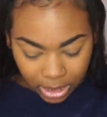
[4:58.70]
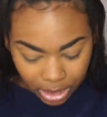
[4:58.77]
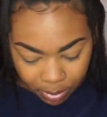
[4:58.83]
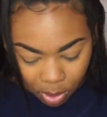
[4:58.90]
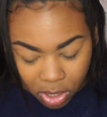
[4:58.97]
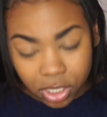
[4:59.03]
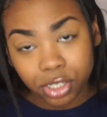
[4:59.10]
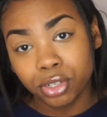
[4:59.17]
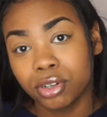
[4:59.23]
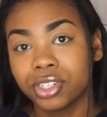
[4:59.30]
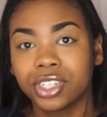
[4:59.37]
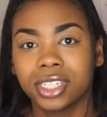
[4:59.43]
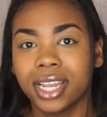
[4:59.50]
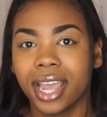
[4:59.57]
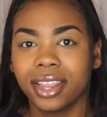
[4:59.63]
all the
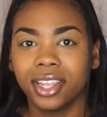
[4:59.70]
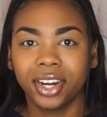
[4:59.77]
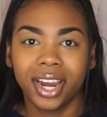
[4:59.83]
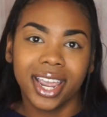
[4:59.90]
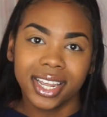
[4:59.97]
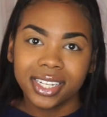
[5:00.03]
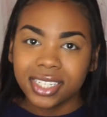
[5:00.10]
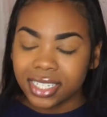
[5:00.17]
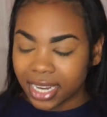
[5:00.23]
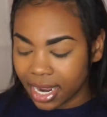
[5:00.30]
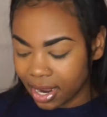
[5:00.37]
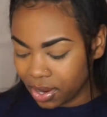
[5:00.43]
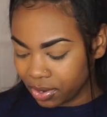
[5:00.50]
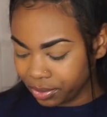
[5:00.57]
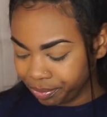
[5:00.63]
students just had their heads
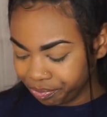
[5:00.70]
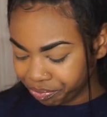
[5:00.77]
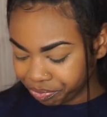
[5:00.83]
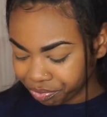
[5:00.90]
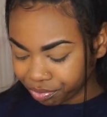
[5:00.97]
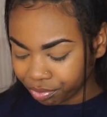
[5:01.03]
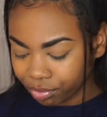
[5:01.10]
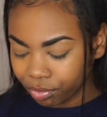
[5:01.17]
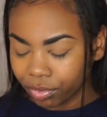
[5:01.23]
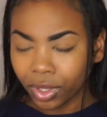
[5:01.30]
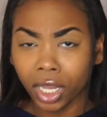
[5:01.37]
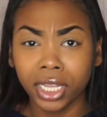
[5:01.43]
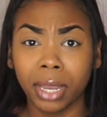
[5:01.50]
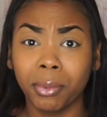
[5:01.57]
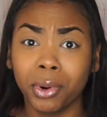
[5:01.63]
down
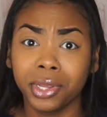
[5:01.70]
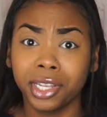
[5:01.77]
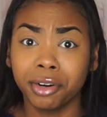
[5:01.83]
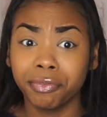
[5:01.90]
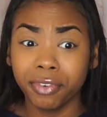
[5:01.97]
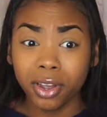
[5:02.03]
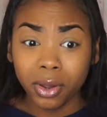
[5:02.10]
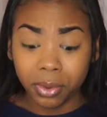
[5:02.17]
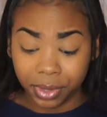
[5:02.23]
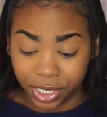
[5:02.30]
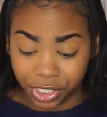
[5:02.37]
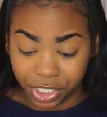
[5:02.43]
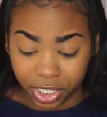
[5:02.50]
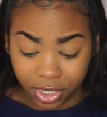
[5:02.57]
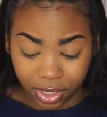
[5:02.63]
and they were on their phone.
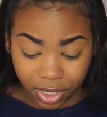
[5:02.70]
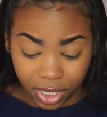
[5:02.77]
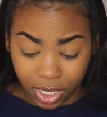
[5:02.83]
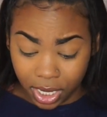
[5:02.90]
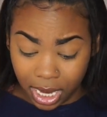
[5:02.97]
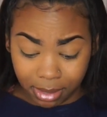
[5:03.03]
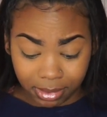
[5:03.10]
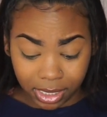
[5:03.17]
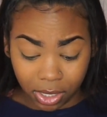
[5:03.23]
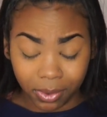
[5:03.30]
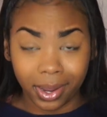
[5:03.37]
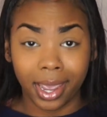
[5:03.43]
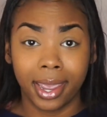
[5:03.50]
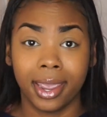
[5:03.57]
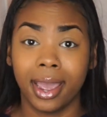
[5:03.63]
And she, I was like,
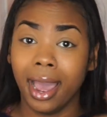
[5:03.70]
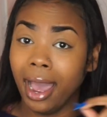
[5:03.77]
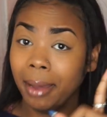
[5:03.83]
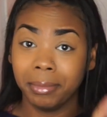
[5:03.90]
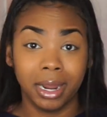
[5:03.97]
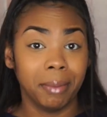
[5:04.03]
okay, I'm